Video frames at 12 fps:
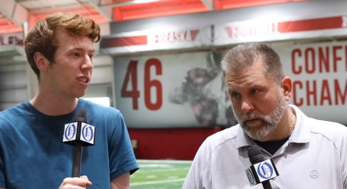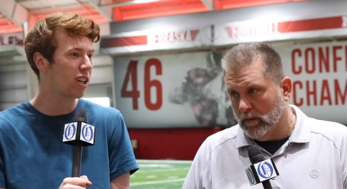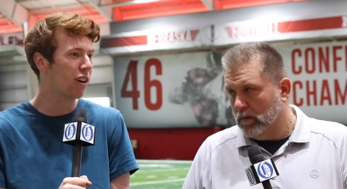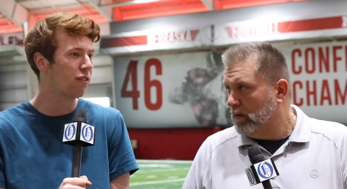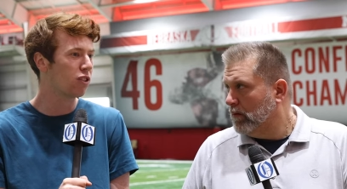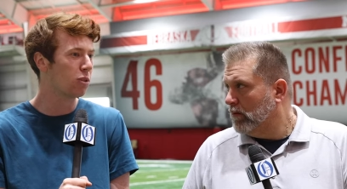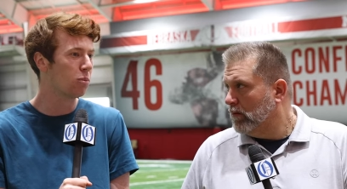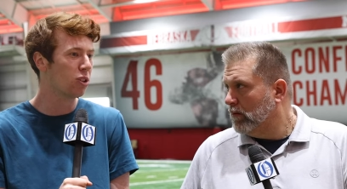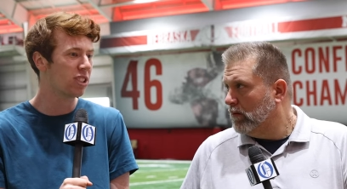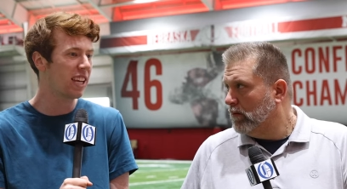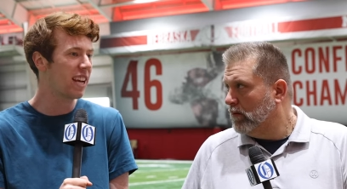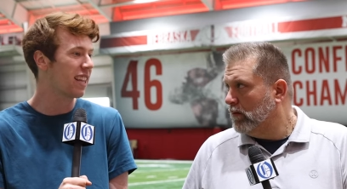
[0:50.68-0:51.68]
Speaker 1: is comfortable
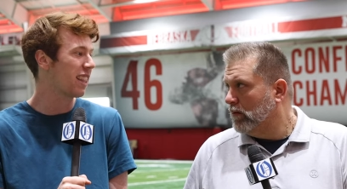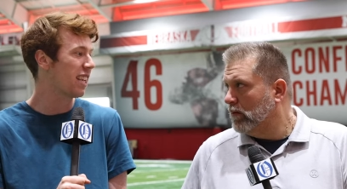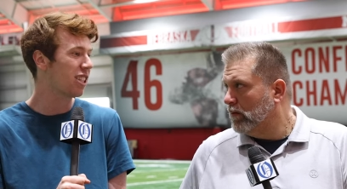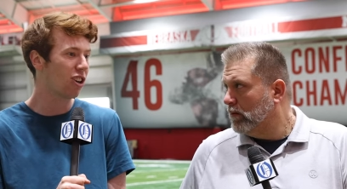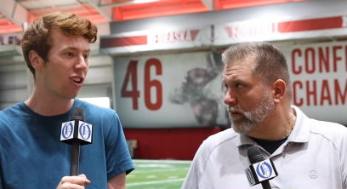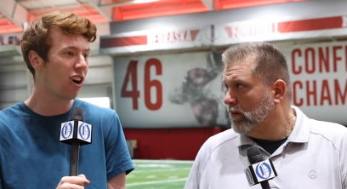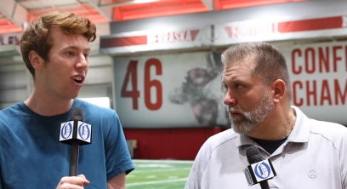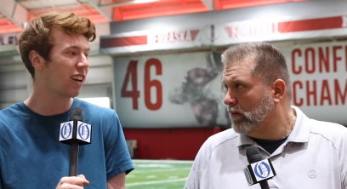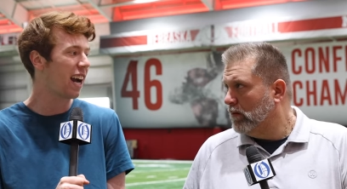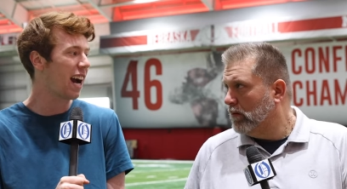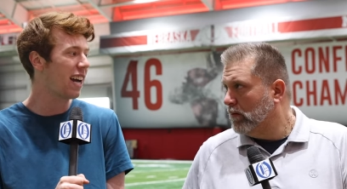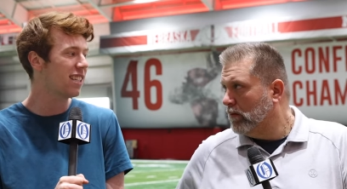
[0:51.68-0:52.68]
saying, these are our
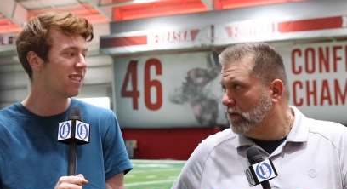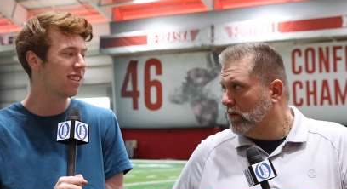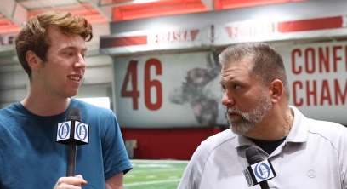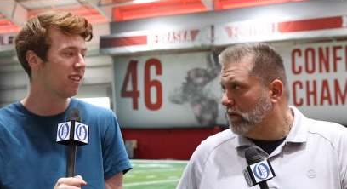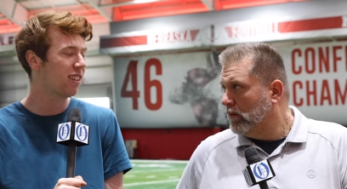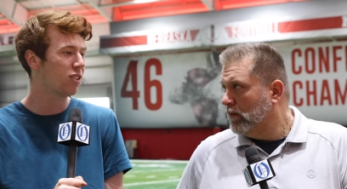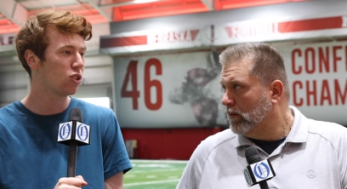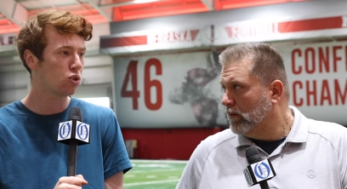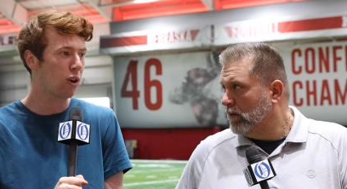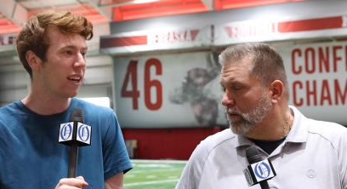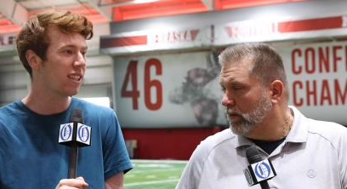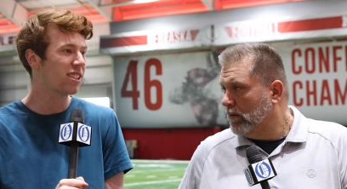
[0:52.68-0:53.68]
guys
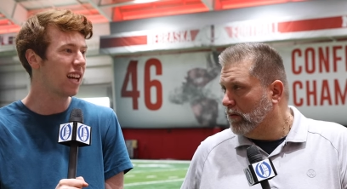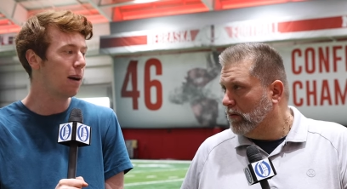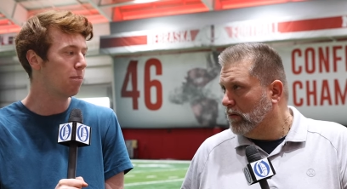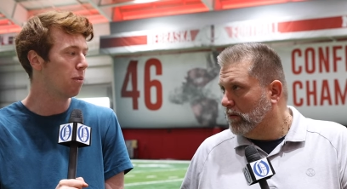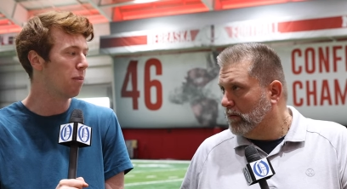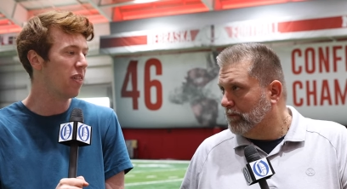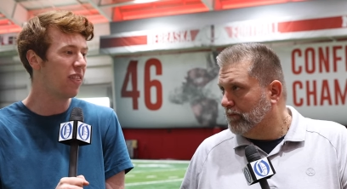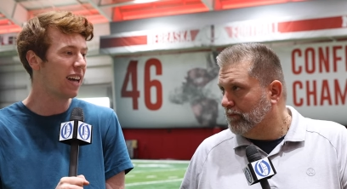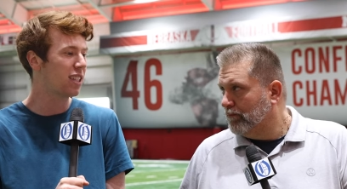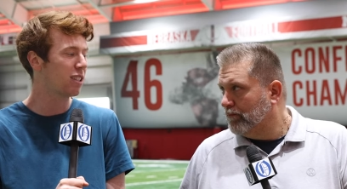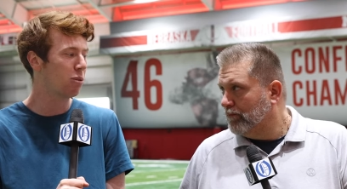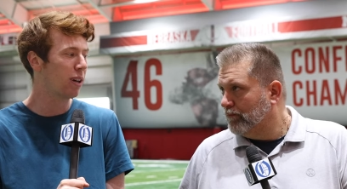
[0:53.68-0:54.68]
try to stop them, and
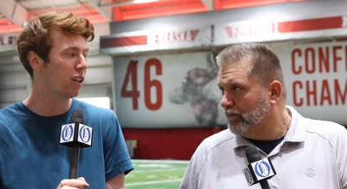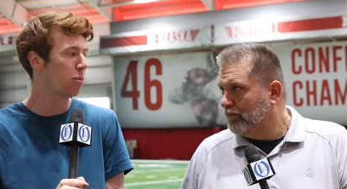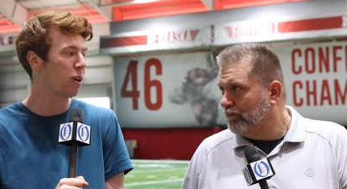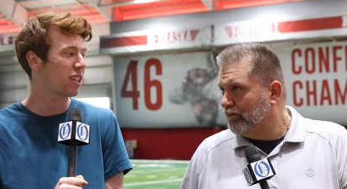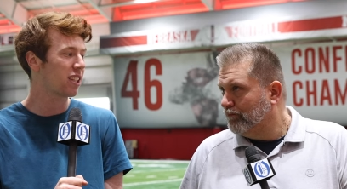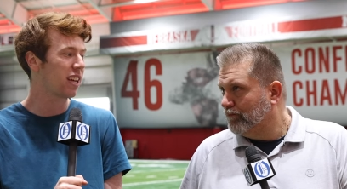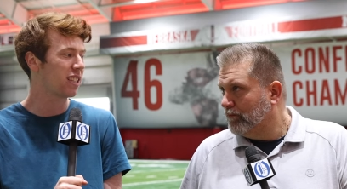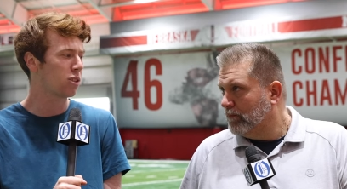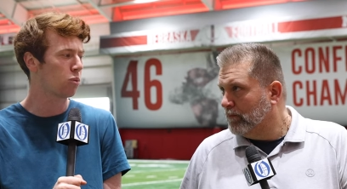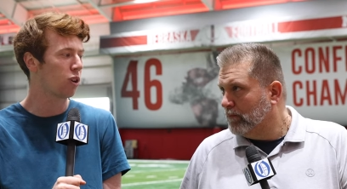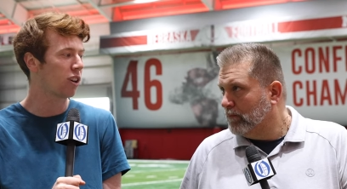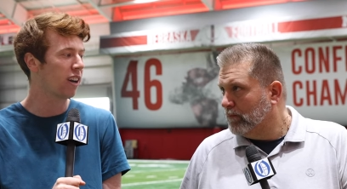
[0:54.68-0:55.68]
that's where Nebraska has
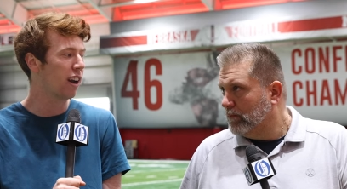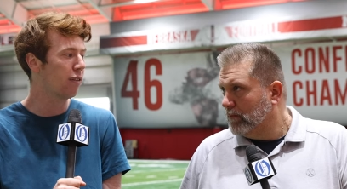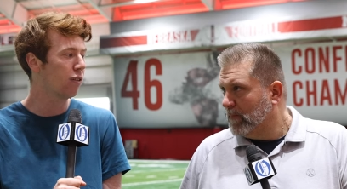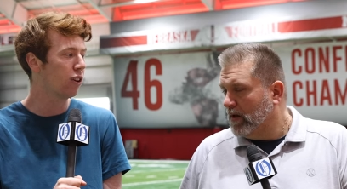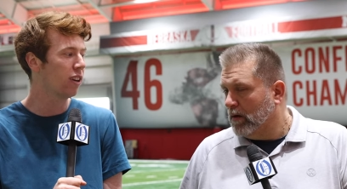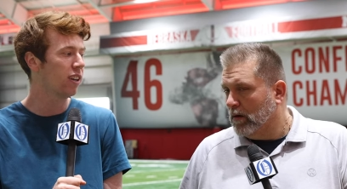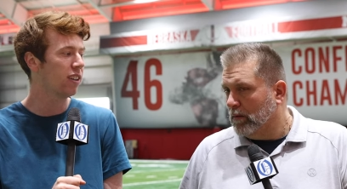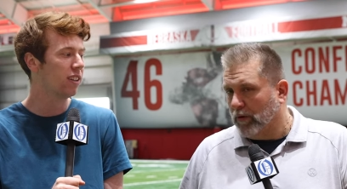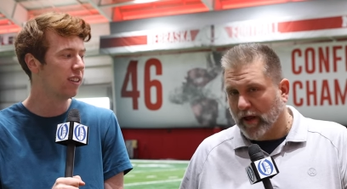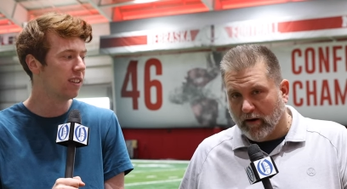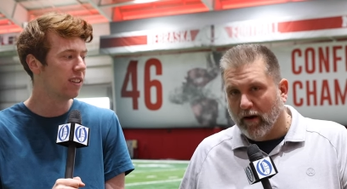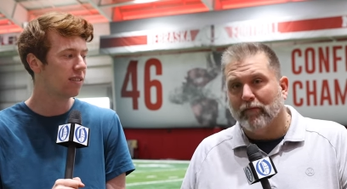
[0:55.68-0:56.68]
its work cut out for it.
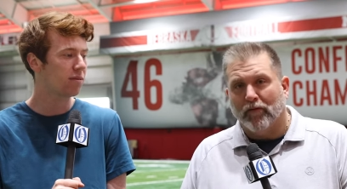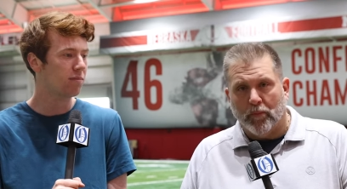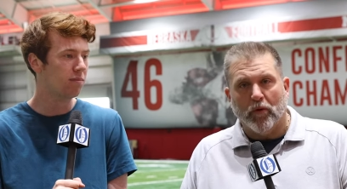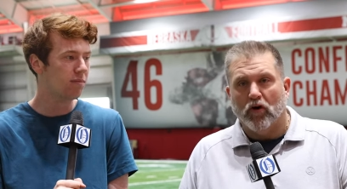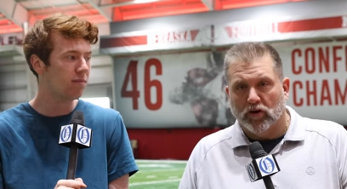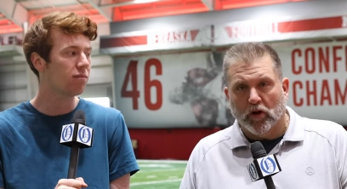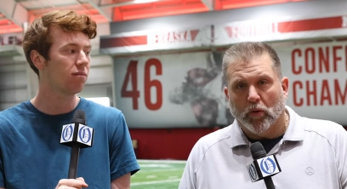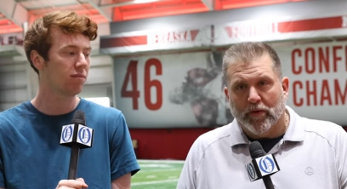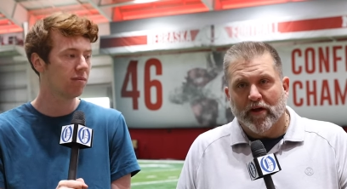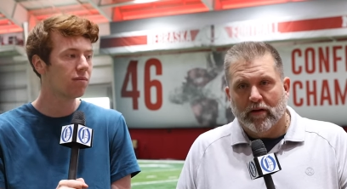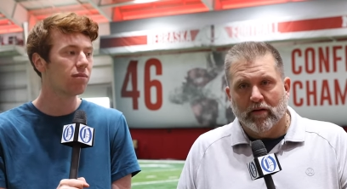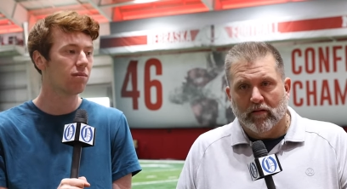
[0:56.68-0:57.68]
Speaker 2: Playground football, a little
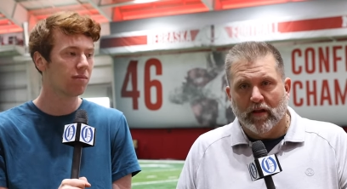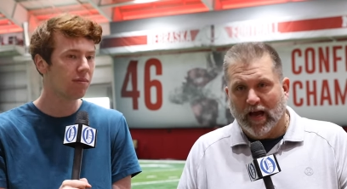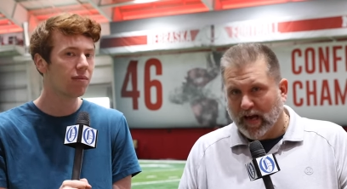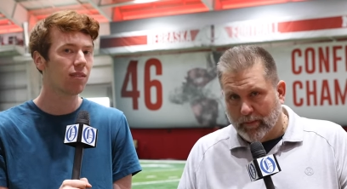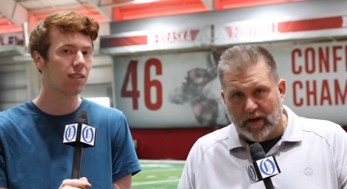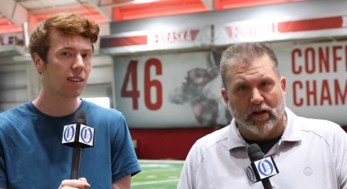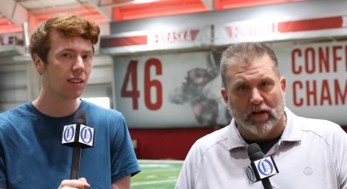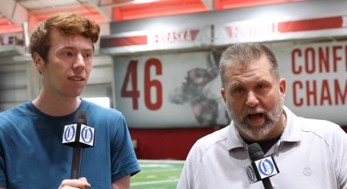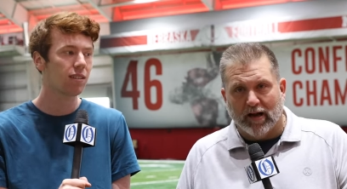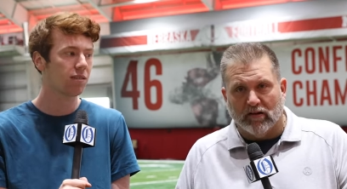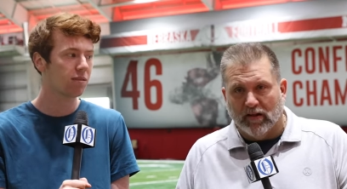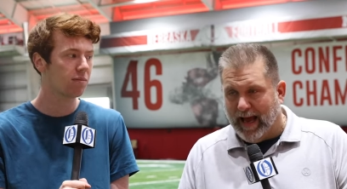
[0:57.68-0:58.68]
bit, not going to be a
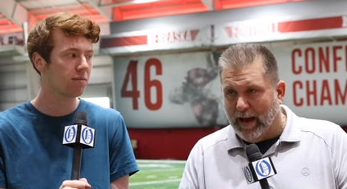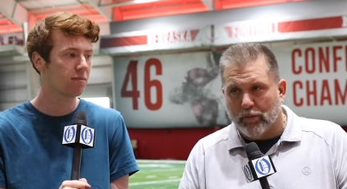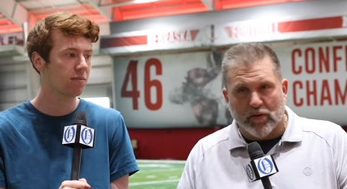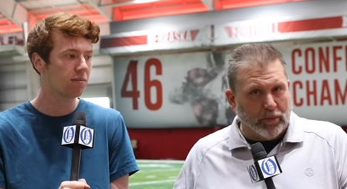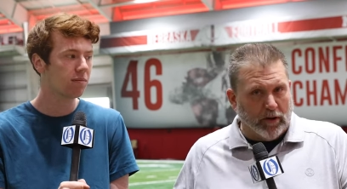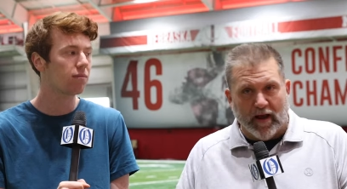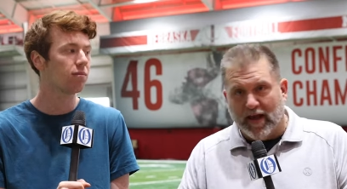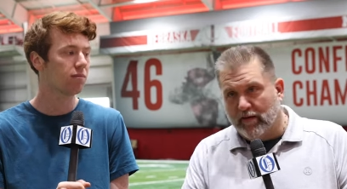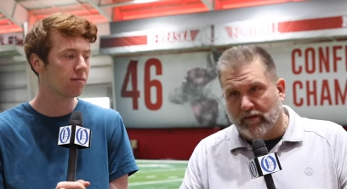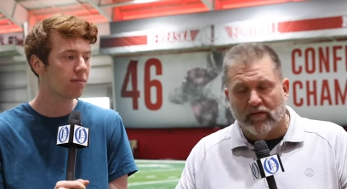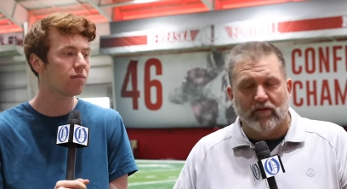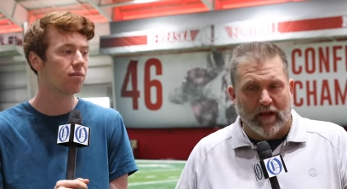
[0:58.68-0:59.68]
lot of elaborate
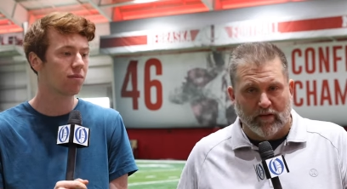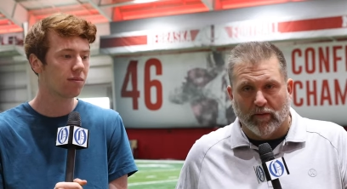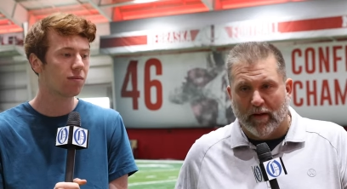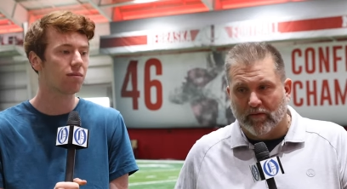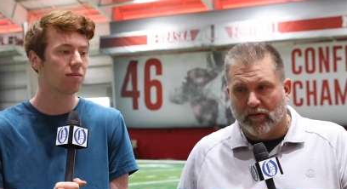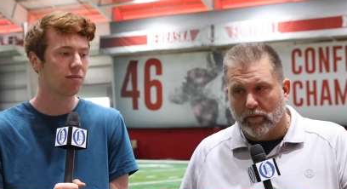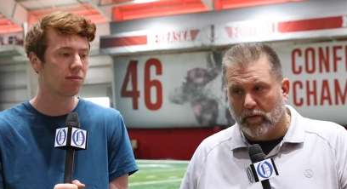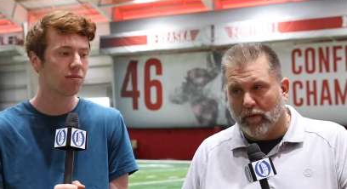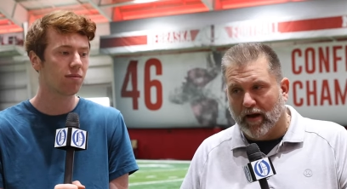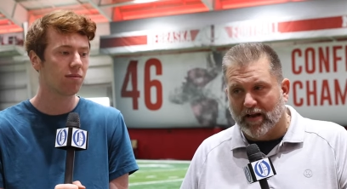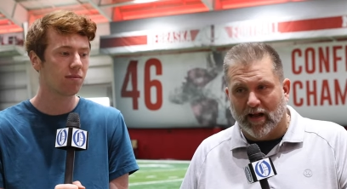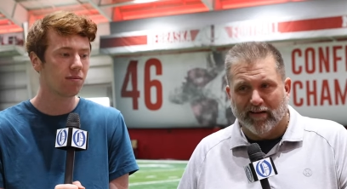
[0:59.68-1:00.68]
plays. That's absolutely
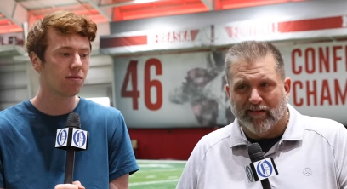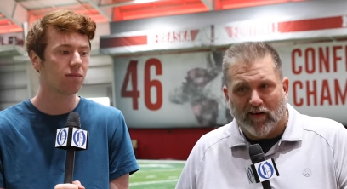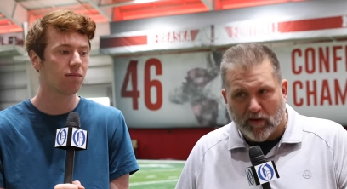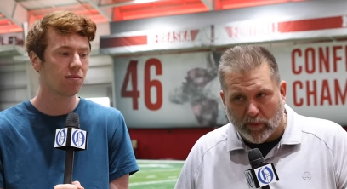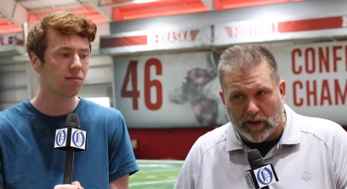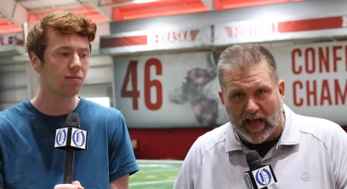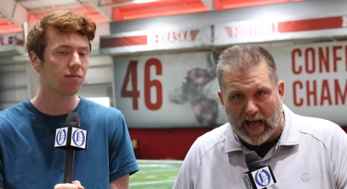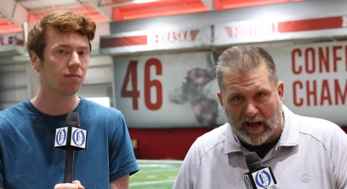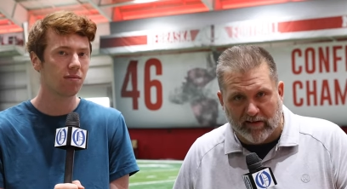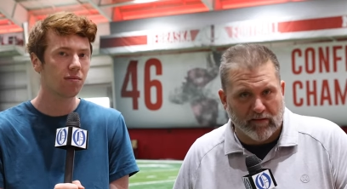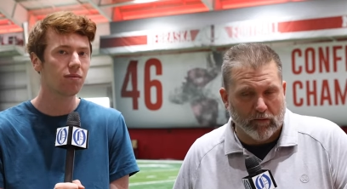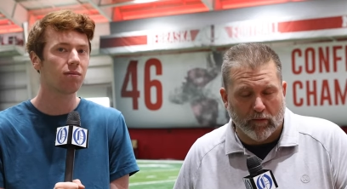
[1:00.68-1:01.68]
right. Not a ton of play
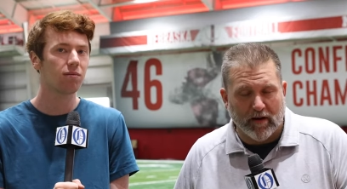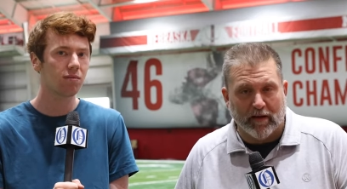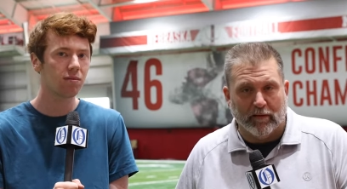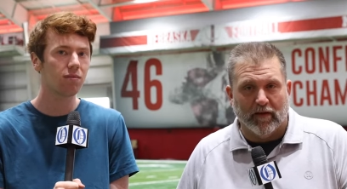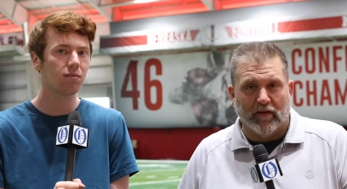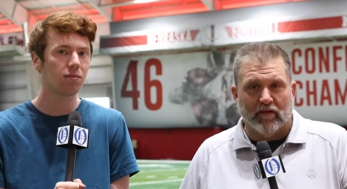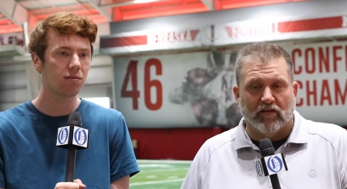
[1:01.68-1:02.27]
action or anything